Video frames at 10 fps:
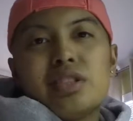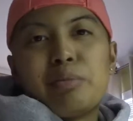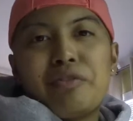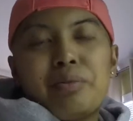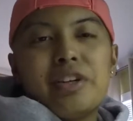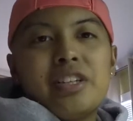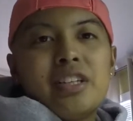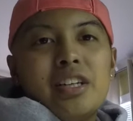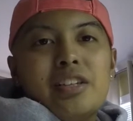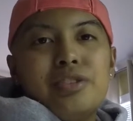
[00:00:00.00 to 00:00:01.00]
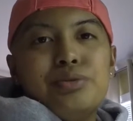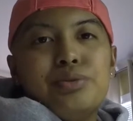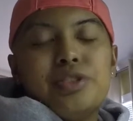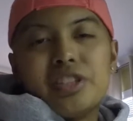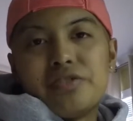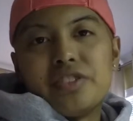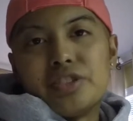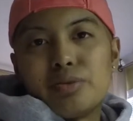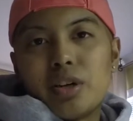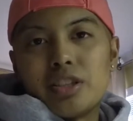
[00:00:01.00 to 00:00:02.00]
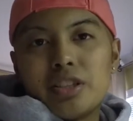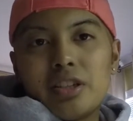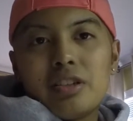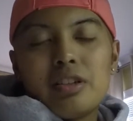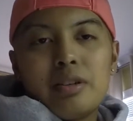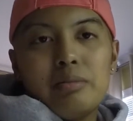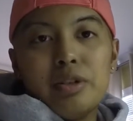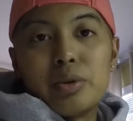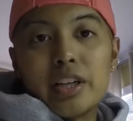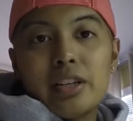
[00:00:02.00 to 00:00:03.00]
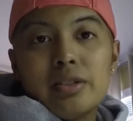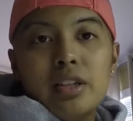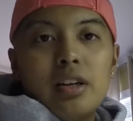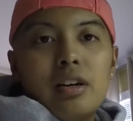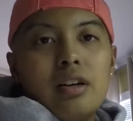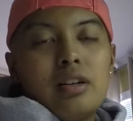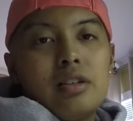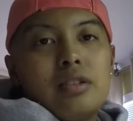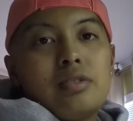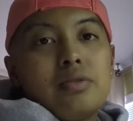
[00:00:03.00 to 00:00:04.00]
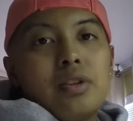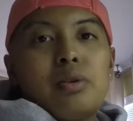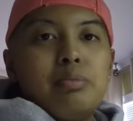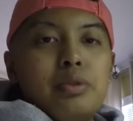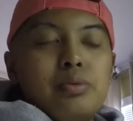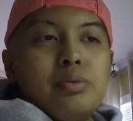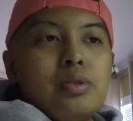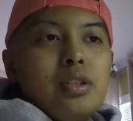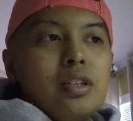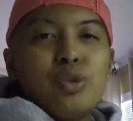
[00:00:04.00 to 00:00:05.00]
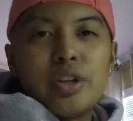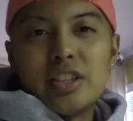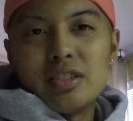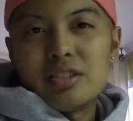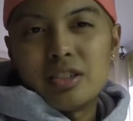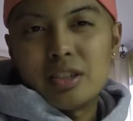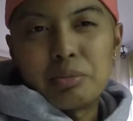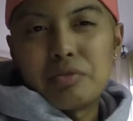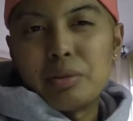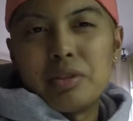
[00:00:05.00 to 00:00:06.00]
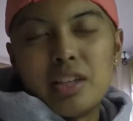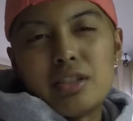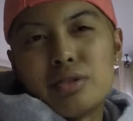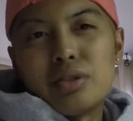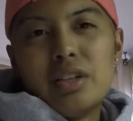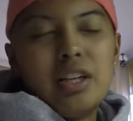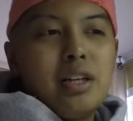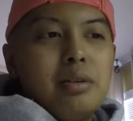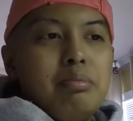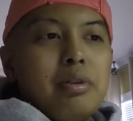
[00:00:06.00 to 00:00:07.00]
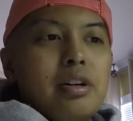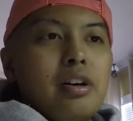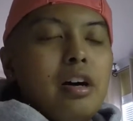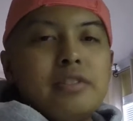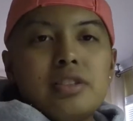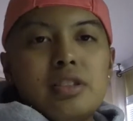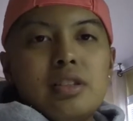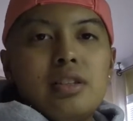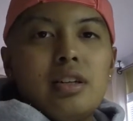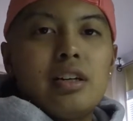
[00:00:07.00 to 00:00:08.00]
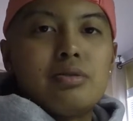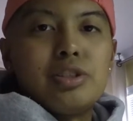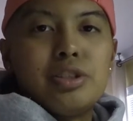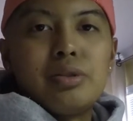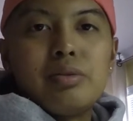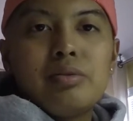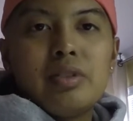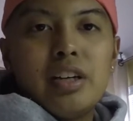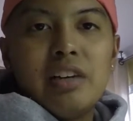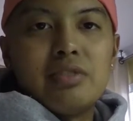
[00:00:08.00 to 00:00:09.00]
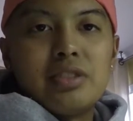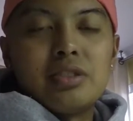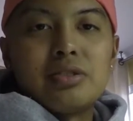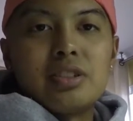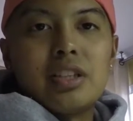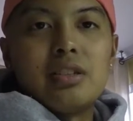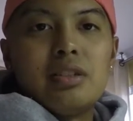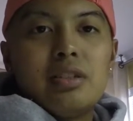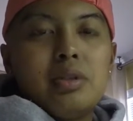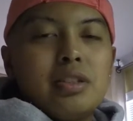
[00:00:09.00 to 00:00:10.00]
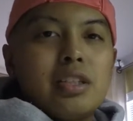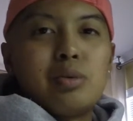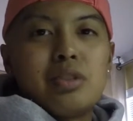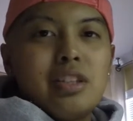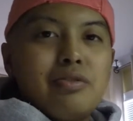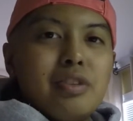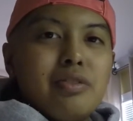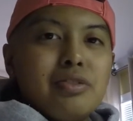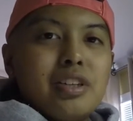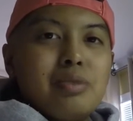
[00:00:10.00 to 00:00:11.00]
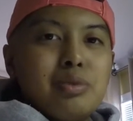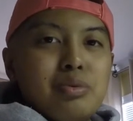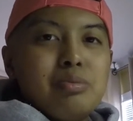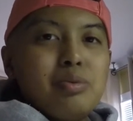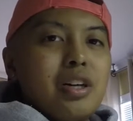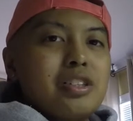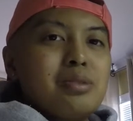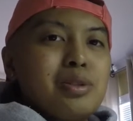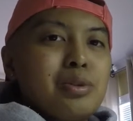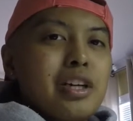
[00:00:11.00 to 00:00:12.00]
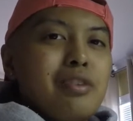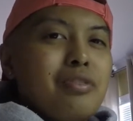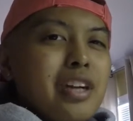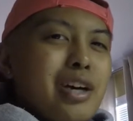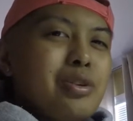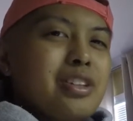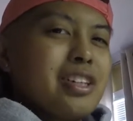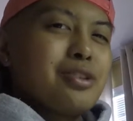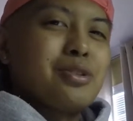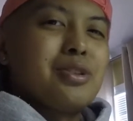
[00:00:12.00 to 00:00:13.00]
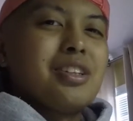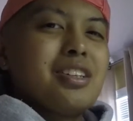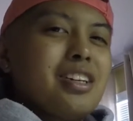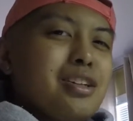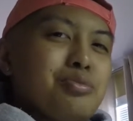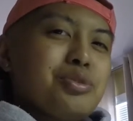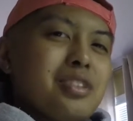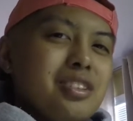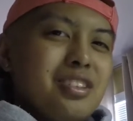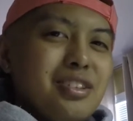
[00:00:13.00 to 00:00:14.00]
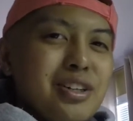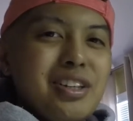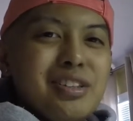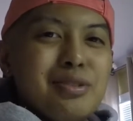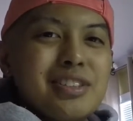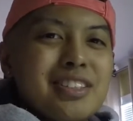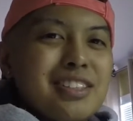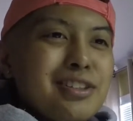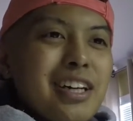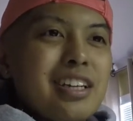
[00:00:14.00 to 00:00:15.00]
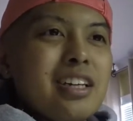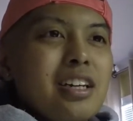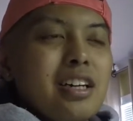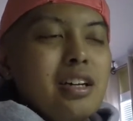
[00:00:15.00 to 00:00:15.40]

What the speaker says: What's up, everybody? You just finished watching me work out. I hope you enjoyed it, took something from it, I don't know. But obviously I don't show every single set because that would take forever and we would be watching me work out for an hour, and I don't think anyone wants to do that.